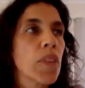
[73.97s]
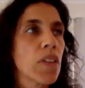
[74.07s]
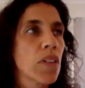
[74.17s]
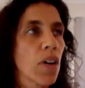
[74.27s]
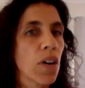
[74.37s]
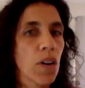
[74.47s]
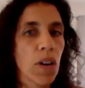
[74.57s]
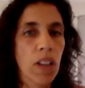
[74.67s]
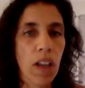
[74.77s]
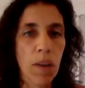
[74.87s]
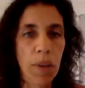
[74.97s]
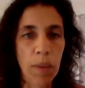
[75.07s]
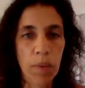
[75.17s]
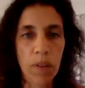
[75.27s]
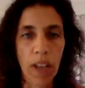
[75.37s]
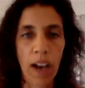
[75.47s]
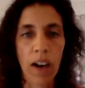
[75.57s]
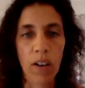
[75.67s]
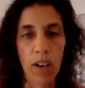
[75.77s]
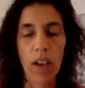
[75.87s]
so a lot of people
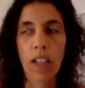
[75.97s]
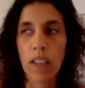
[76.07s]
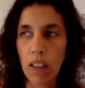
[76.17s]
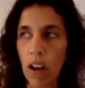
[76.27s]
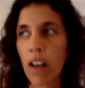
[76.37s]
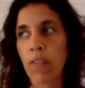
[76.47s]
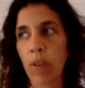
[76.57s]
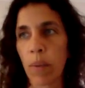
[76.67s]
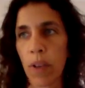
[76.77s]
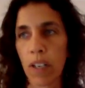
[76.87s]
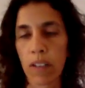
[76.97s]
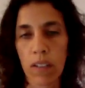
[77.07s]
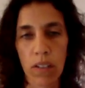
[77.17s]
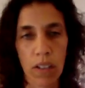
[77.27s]
now, a lot of women